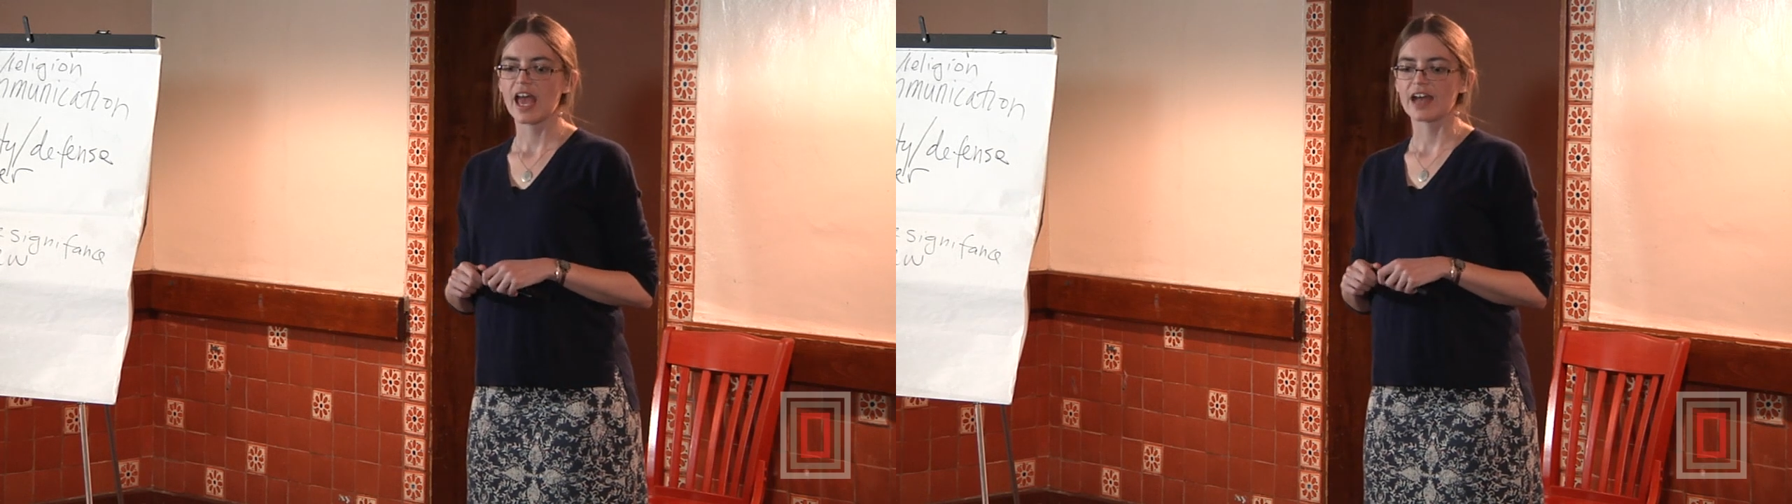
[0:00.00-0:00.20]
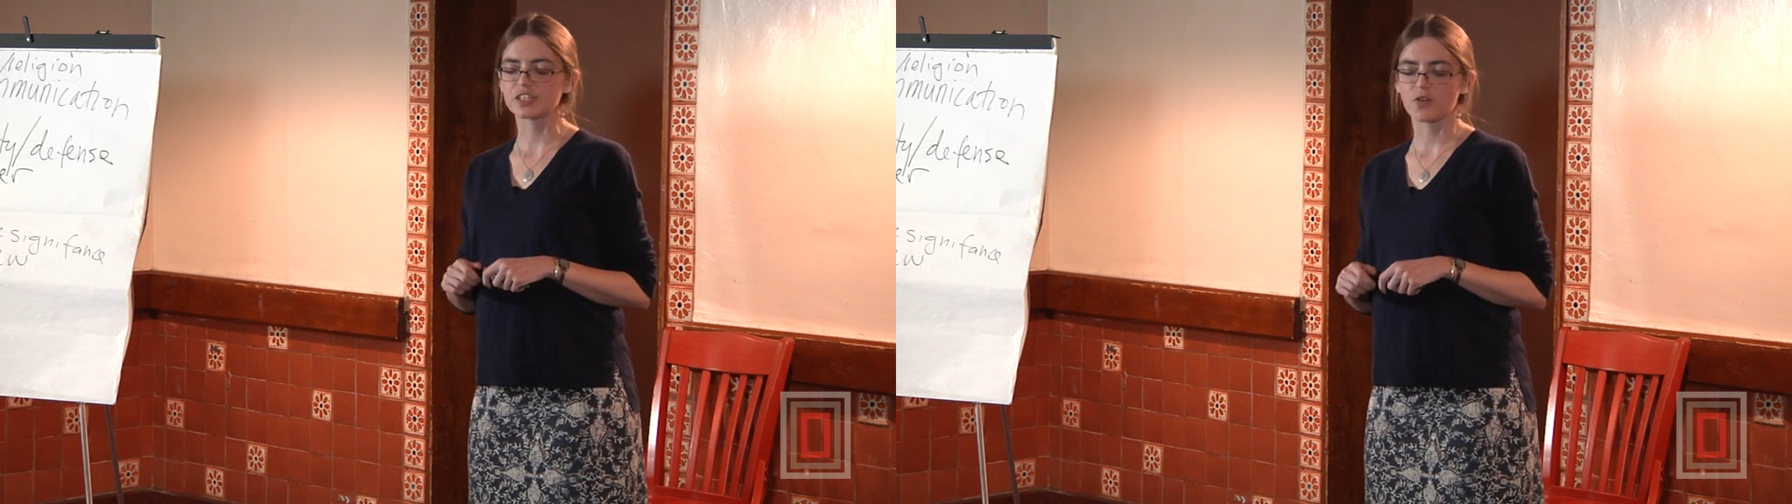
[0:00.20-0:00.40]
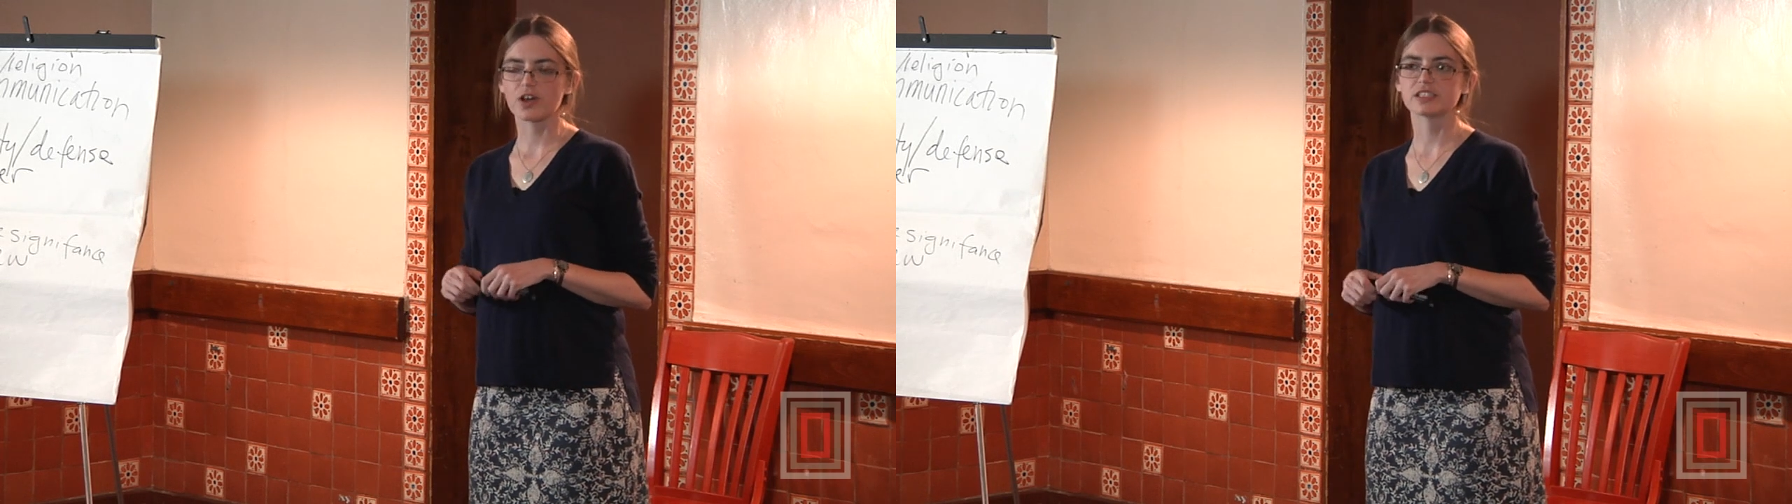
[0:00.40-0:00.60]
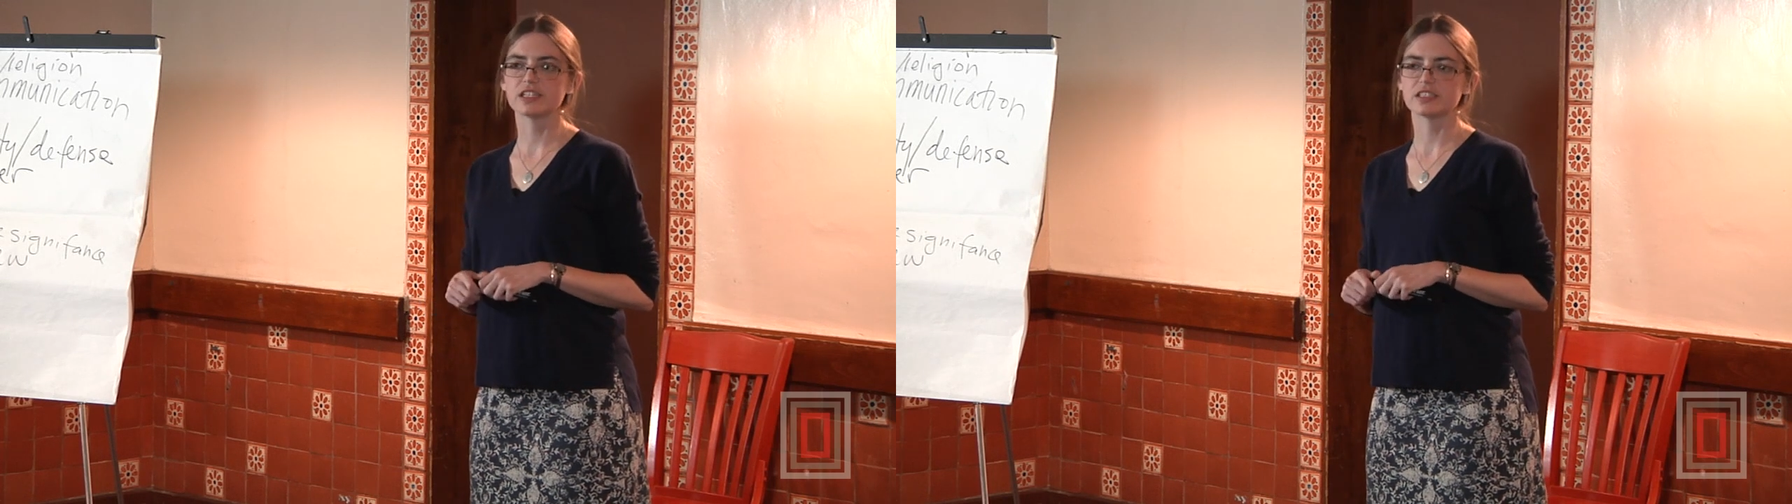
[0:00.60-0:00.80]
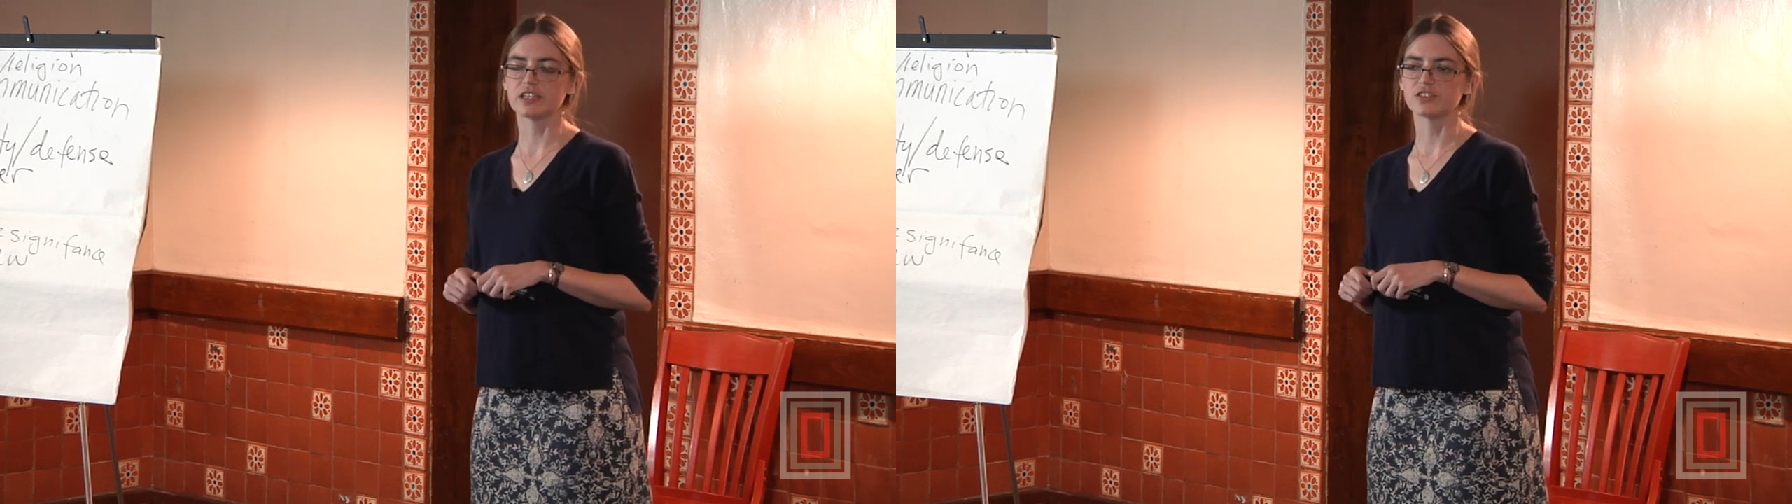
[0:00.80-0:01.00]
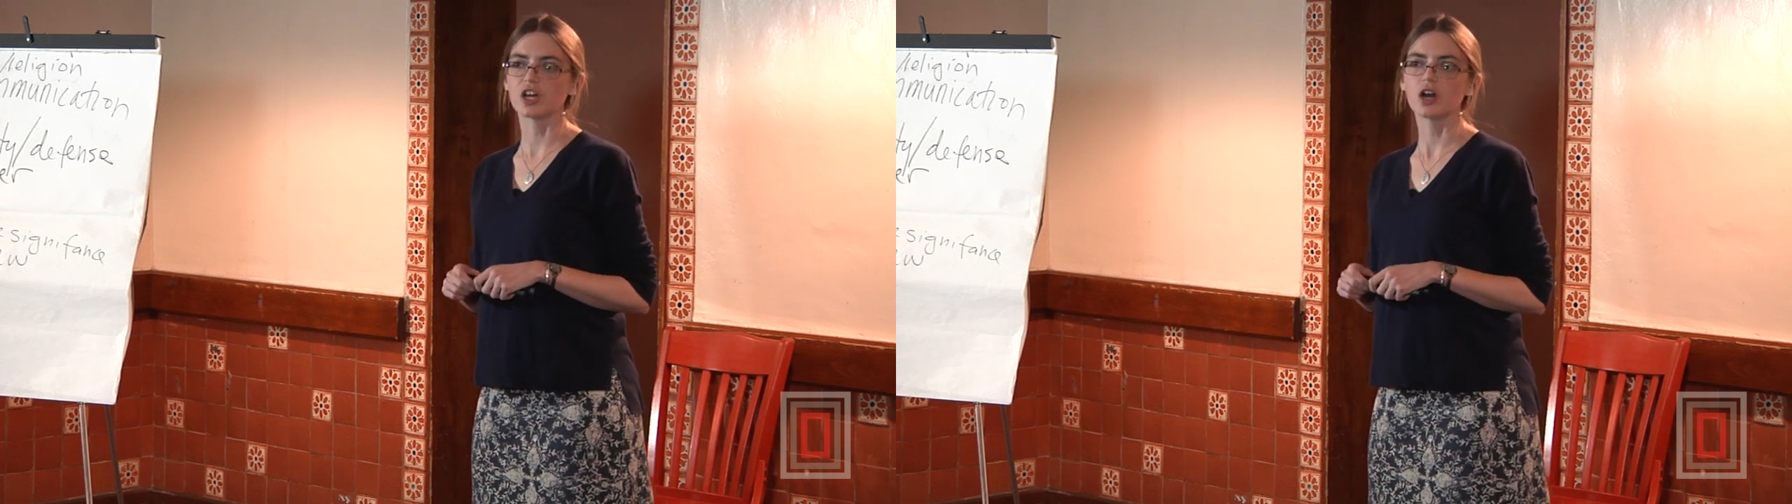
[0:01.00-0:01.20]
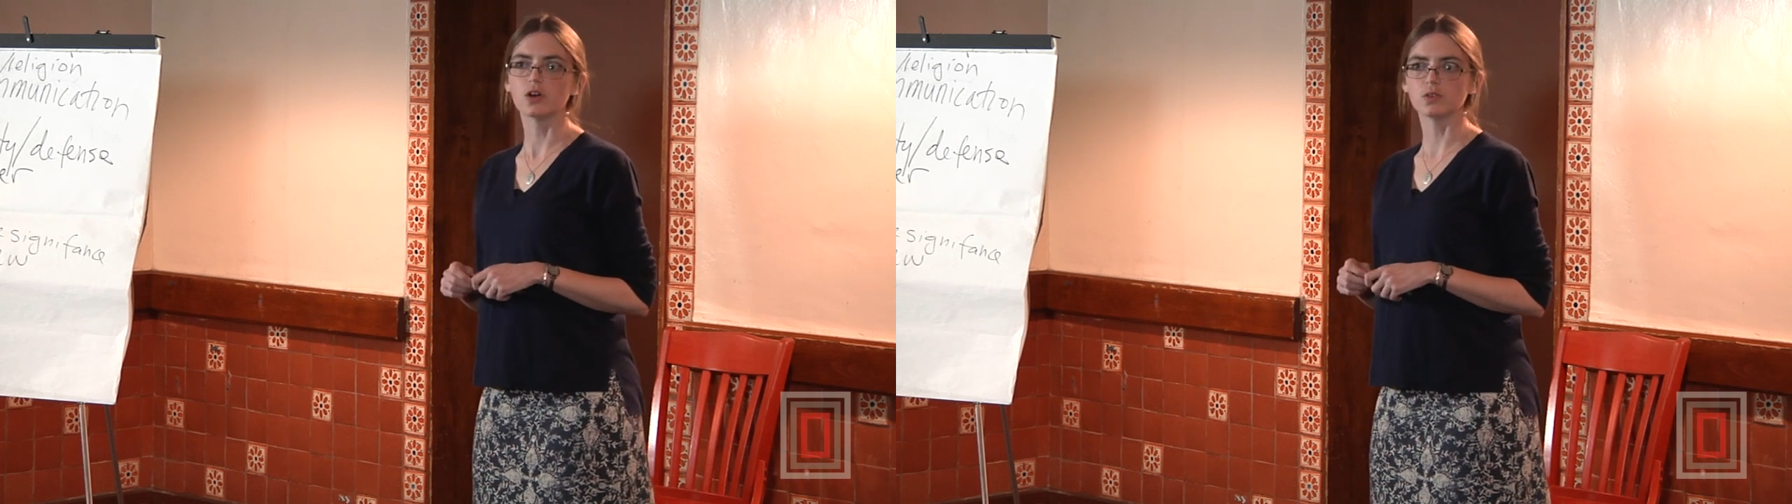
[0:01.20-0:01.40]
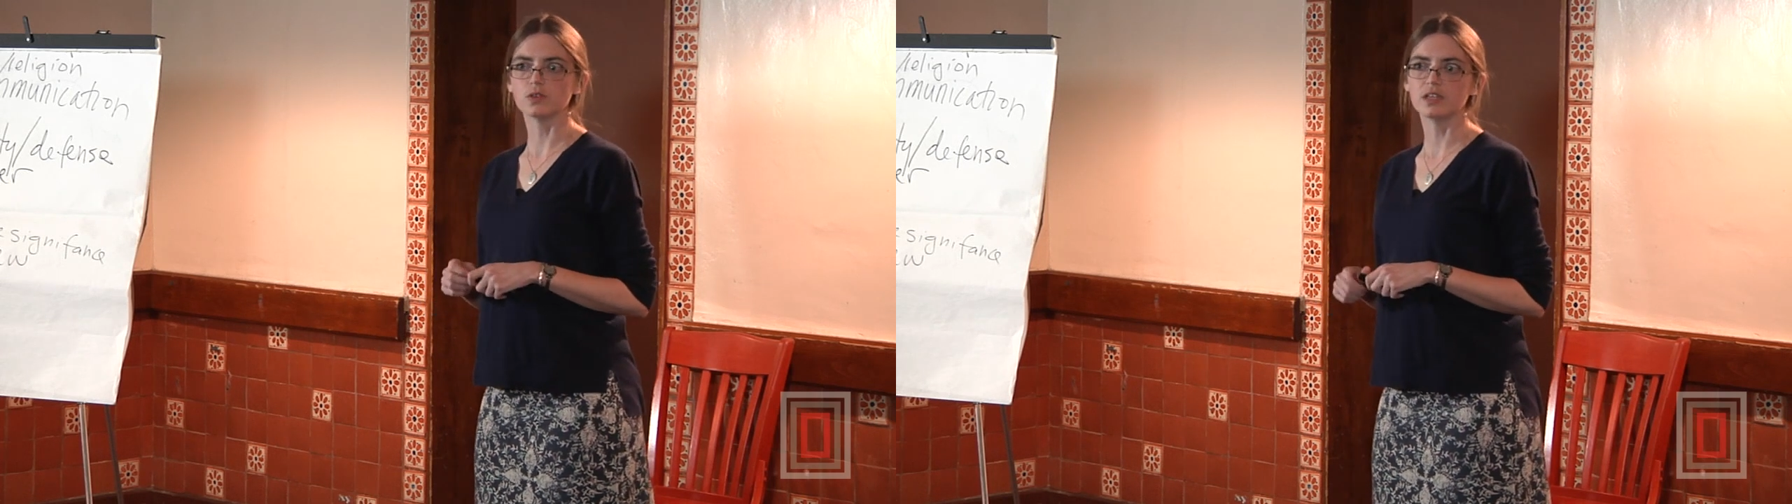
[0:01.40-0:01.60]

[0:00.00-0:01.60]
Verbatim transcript: as far as these things go,